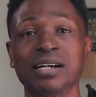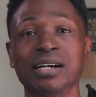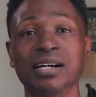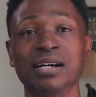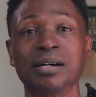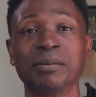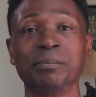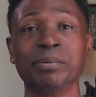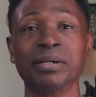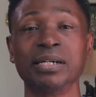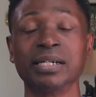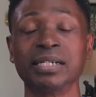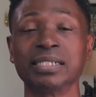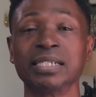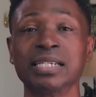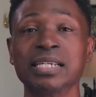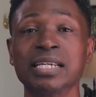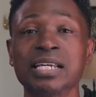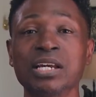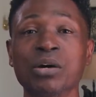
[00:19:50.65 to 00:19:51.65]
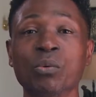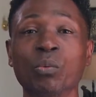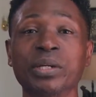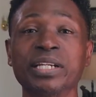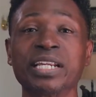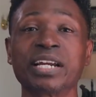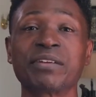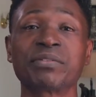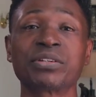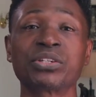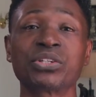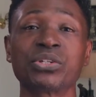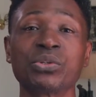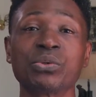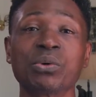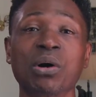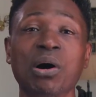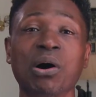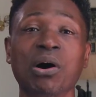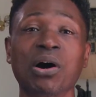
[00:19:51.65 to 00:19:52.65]
uh, but whenever
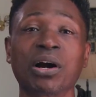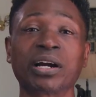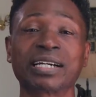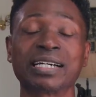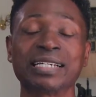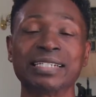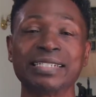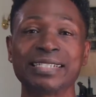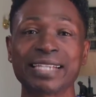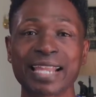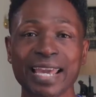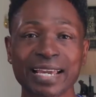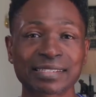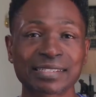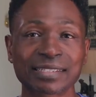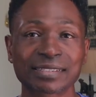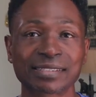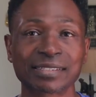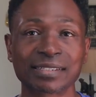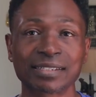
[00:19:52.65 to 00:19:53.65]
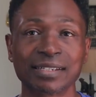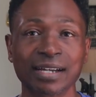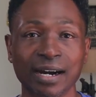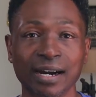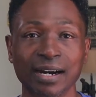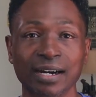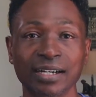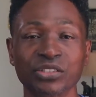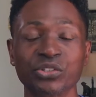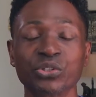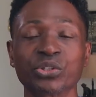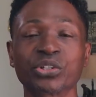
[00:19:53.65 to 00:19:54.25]
you are connected to God,